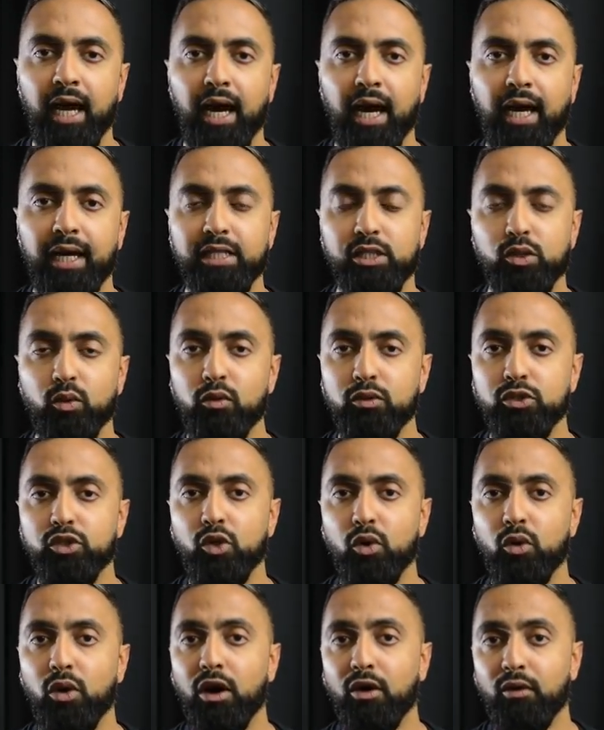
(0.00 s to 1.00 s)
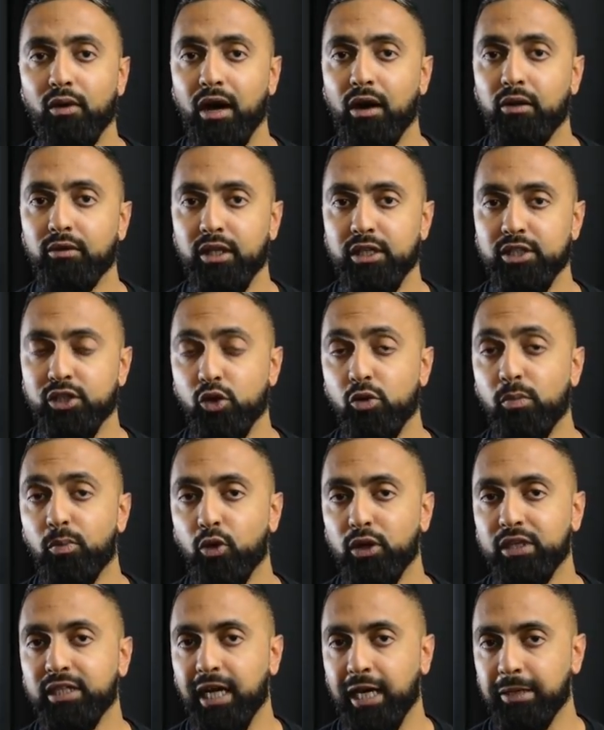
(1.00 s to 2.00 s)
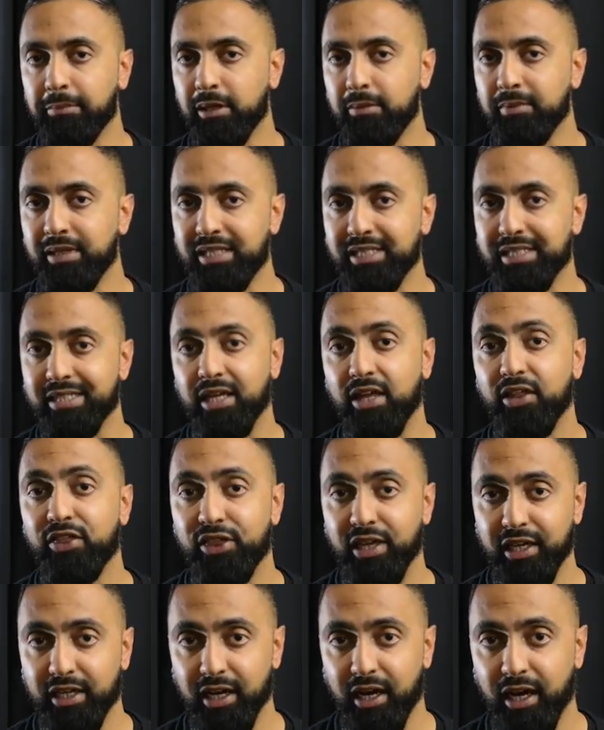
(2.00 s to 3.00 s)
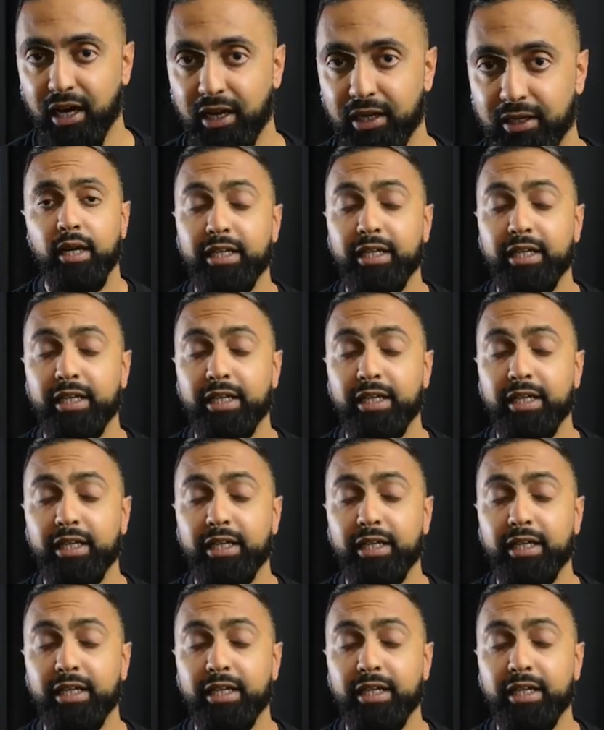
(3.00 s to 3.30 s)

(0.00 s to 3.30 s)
and it's also around 0.9 millimeters thicker.